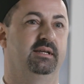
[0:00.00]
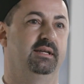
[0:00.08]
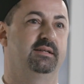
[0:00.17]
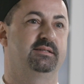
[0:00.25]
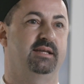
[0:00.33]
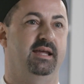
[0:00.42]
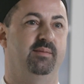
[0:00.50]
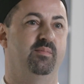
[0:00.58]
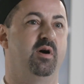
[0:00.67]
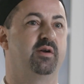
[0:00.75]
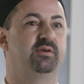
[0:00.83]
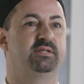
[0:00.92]
It is a
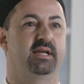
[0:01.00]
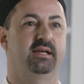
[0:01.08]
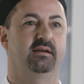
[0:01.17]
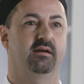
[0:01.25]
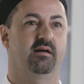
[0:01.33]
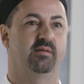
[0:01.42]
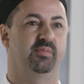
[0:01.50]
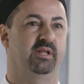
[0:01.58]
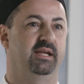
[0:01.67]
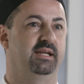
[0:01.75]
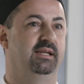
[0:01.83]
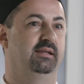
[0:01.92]
modern take on
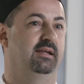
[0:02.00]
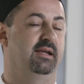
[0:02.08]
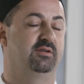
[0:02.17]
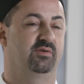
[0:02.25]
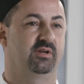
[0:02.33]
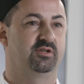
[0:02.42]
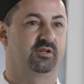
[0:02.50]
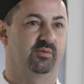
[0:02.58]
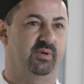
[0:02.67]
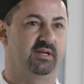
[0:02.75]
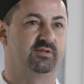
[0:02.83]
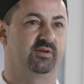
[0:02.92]
plating a traditional
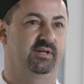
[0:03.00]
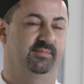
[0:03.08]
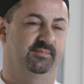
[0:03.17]
pastry.